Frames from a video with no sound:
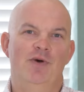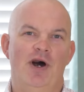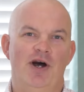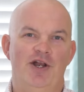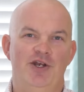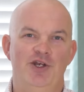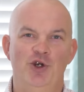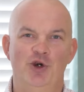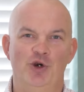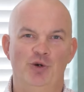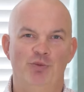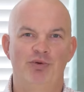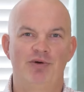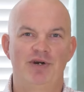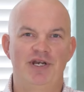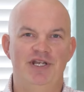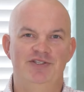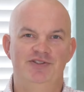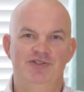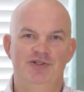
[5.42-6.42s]
on your
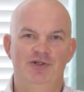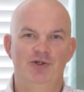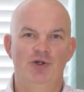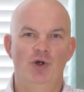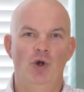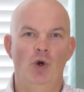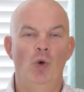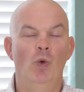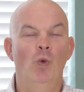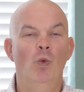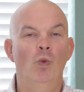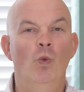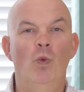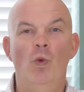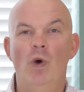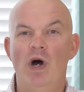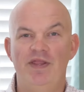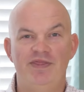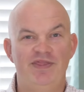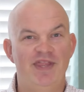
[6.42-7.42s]
appraisal.
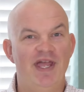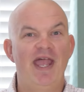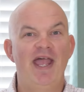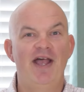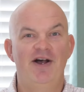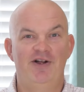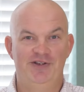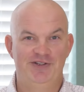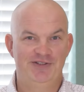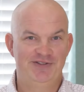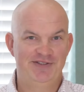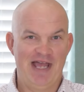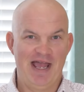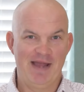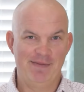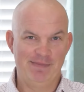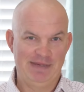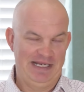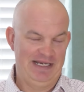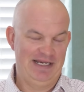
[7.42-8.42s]
What the hell does
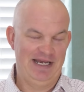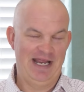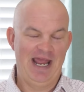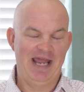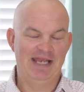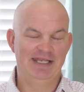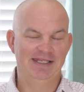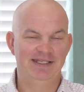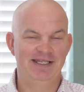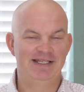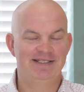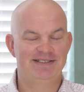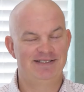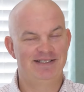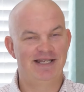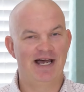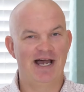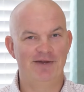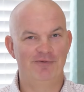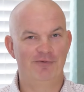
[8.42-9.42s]
that mean? And let's
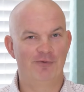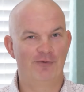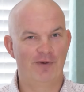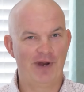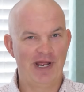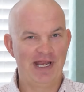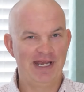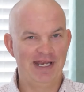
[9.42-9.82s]
dive right